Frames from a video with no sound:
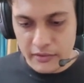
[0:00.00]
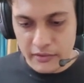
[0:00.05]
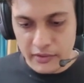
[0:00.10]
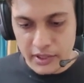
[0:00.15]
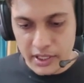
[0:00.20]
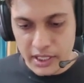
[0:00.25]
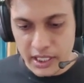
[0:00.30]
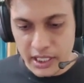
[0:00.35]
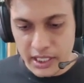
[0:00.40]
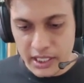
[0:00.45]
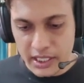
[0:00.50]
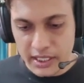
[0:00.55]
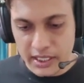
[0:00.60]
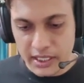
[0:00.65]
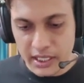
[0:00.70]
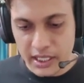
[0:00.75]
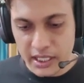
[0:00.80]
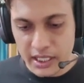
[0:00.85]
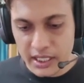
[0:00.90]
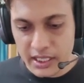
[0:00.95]
we are
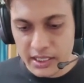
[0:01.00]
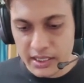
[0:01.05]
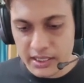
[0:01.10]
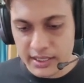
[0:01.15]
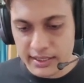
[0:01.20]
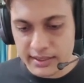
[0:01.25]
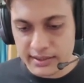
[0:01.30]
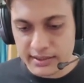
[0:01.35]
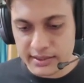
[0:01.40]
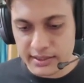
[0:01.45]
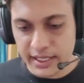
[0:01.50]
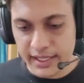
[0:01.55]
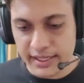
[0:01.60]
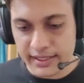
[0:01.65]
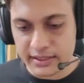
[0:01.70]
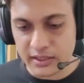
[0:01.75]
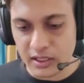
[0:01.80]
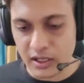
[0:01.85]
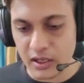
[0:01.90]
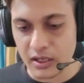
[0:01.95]
returning this
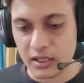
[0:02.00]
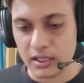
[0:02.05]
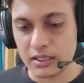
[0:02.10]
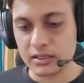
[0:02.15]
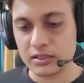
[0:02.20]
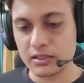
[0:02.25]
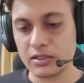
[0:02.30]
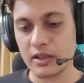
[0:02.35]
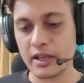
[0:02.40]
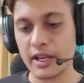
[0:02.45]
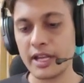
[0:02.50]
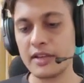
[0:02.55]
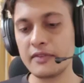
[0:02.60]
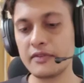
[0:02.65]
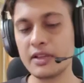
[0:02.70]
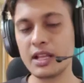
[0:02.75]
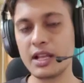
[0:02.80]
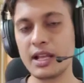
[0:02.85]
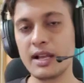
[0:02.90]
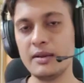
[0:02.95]
as all, so
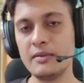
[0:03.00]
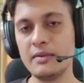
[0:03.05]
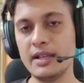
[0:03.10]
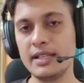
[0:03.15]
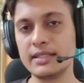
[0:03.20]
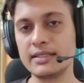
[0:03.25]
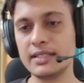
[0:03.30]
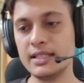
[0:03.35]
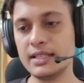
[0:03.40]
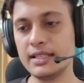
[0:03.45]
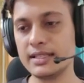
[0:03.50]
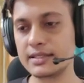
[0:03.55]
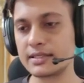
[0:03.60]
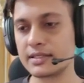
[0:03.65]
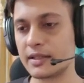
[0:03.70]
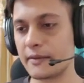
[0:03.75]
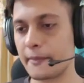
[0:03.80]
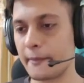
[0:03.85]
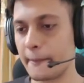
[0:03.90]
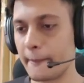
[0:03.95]
it will come as a
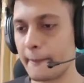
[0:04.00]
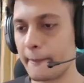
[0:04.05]
list.